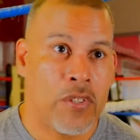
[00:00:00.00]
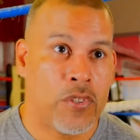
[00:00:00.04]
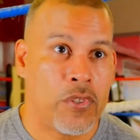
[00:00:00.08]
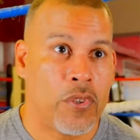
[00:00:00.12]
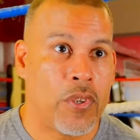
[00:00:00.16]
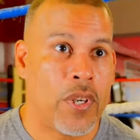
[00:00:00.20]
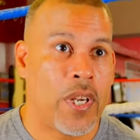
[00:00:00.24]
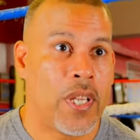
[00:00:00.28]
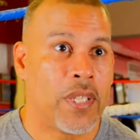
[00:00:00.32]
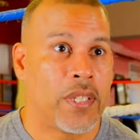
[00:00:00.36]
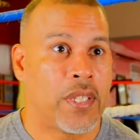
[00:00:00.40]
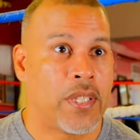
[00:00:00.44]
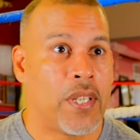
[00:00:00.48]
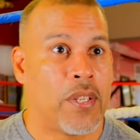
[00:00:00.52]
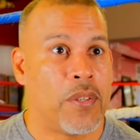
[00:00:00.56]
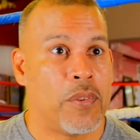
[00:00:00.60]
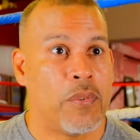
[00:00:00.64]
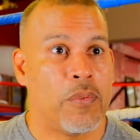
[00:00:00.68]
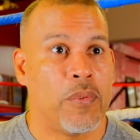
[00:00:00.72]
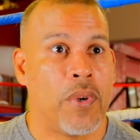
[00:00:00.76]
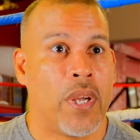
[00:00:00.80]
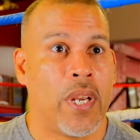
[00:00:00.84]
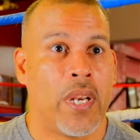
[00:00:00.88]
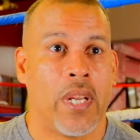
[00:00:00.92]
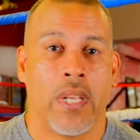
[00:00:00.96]
Jonathan, you
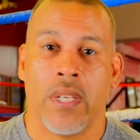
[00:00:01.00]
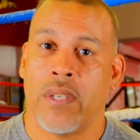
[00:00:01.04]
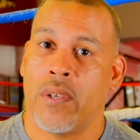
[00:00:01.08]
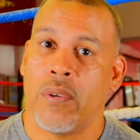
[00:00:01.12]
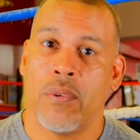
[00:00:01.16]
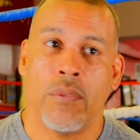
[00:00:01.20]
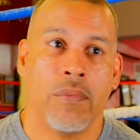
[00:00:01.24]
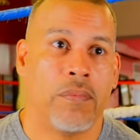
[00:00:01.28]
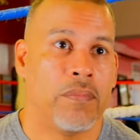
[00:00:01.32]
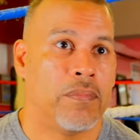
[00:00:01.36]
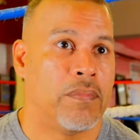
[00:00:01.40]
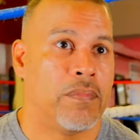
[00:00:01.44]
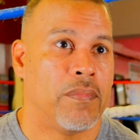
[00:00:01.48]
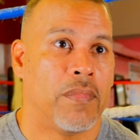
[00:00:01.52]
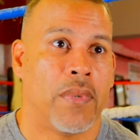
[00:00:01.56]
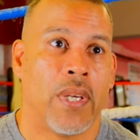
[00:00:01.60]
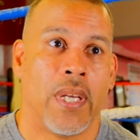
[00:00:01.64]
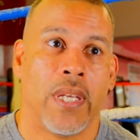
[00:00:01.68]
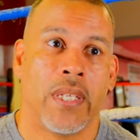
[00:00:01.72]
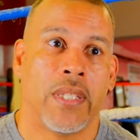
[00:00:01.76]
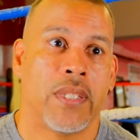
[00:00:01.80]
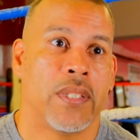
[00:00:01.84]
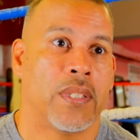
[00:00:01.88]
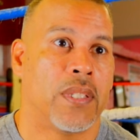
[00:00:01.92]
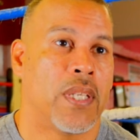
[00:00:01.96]
want to know
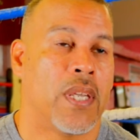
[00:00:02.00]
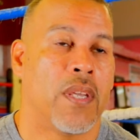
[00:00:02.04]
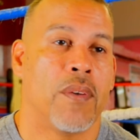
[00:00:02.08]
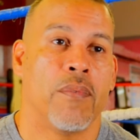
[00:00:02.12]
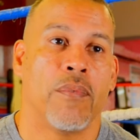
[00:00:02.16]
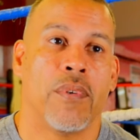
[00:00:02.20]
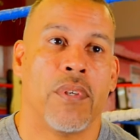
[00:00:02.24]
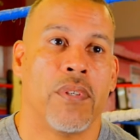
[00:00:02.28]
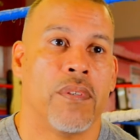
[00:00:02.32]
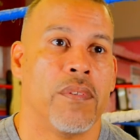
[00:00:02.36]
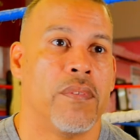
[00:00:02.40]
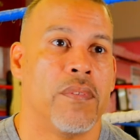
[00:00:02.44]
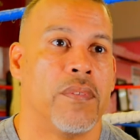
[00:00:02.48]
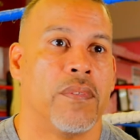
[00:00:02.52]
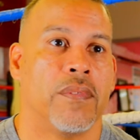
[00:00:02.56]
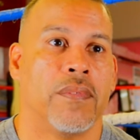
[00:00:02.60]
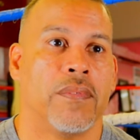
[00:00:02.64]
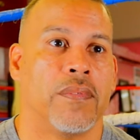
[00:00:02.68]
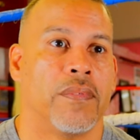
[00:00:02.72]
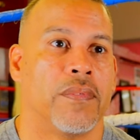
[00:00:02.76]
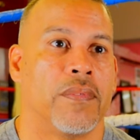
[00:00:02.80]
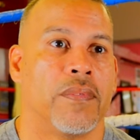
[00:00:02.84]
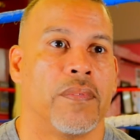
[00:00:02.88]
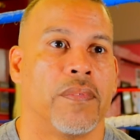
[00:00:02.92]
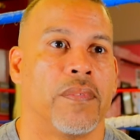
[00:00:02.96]
I stay with you.
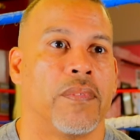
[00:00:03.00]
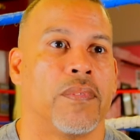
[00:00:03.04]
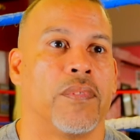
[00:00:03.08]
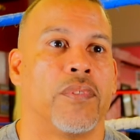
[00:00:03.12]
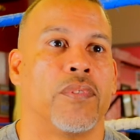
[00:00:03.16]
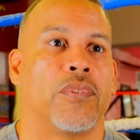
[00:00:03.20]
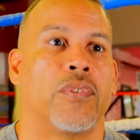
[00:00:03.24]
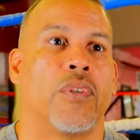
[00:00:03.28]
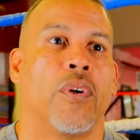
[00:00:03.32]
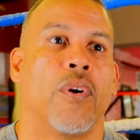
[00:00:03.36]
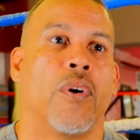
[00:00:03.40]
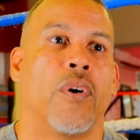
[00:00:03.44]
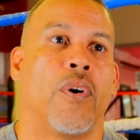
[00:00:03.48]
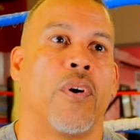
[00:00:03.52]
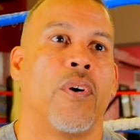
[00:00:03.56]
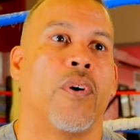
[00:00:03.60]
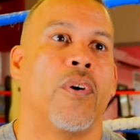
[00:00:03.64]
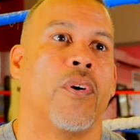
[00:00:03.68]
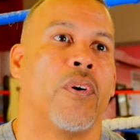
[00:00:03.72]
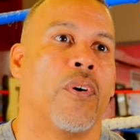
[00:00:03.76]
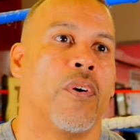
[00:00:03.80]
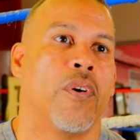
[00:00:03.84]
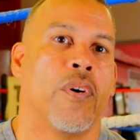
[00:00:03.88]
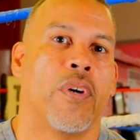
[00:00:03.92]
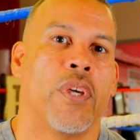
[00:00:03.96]

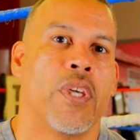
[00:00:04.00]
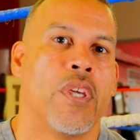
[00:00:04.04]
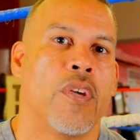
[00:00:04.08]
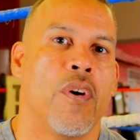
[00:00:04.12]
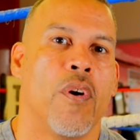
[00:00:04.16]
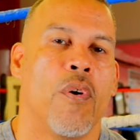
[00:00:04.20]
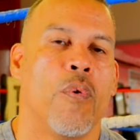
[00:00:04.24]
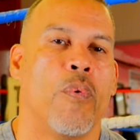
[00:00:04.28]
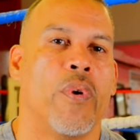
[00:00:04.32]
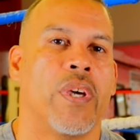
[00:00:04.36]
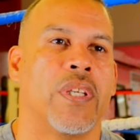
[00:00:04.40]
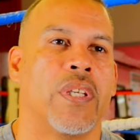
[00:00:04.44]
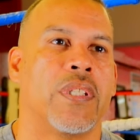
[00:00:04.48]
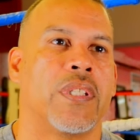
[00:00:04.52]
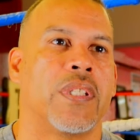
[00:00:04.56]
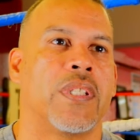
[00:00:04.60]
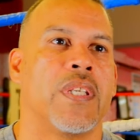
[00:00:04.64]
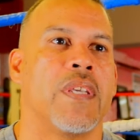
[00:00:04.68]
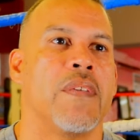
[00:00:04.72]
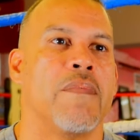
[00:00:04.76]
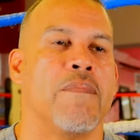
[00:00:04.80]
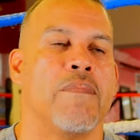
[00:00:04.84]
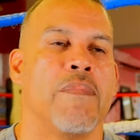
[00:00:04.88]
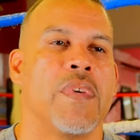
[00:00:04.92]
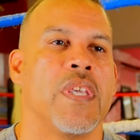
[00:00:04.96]
So he always
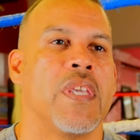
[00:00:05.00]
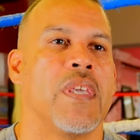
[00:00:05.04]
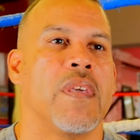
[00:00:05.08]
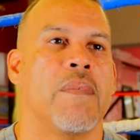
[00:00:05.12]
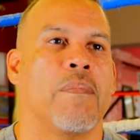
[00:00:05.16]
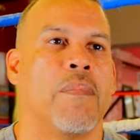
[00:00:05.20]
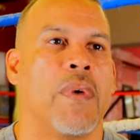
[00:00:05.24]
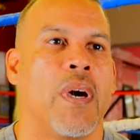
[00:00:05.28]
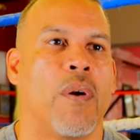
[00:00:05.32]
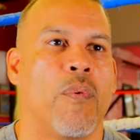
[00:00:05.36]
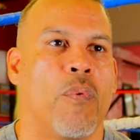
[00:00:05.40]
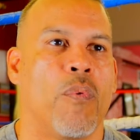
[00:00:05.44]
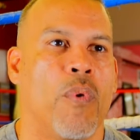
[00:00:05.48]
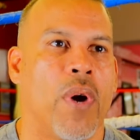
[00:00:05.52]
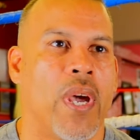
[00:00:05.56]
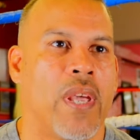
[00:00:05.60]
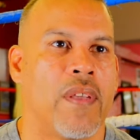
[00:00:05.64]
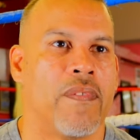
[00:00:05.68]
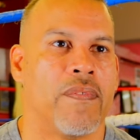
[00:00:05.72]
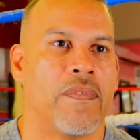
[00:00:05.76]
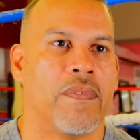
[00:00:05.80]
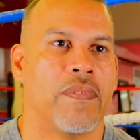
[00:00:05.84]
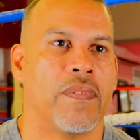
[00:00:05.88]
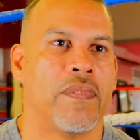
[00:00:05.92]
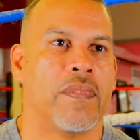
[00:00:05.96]
see me and my
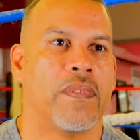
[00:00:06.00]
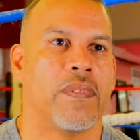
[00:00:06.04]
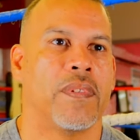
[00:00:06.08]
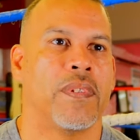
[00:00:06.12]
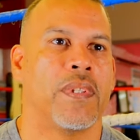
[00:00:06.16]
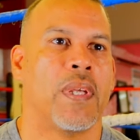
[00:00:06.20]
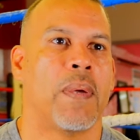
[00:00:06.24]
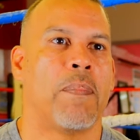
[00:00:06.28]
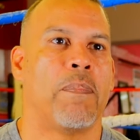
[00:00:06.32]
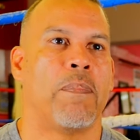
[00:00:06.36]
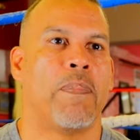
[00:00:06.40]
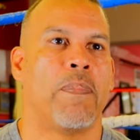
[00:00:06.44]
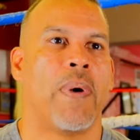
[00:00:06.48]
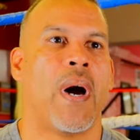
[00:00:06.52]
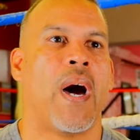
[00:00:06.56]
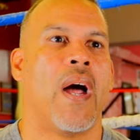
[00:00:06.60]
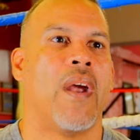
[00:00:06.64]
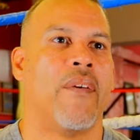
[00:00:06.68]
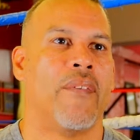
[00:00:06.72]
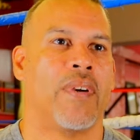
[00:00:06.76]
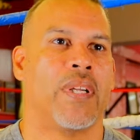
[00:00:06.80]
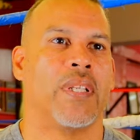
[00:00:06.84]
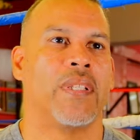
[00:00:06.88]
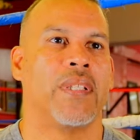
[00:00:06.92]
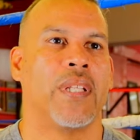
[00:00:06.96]
wife, the
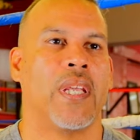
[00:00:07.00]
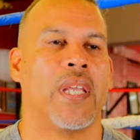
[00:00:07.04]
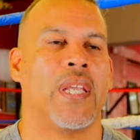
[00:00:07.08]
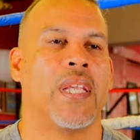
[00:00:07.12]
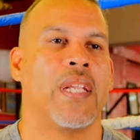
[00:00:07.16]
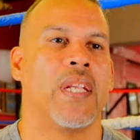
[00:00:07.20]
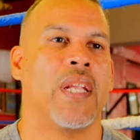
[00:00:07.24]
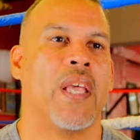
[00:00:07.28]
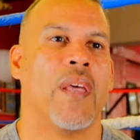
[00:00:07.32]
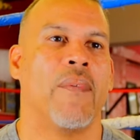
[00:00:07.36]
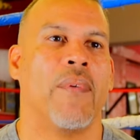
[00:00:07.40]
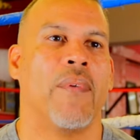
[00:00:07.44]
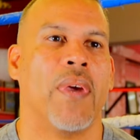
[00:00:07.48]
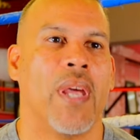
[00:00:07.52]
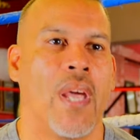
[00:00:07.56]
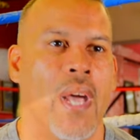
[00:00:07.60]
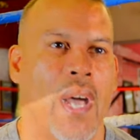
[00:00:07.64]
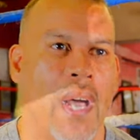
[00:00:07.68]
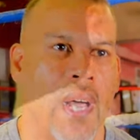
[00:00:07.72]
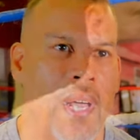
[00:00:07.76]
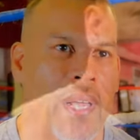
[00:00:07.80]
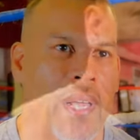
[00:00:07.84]
parent that he never had.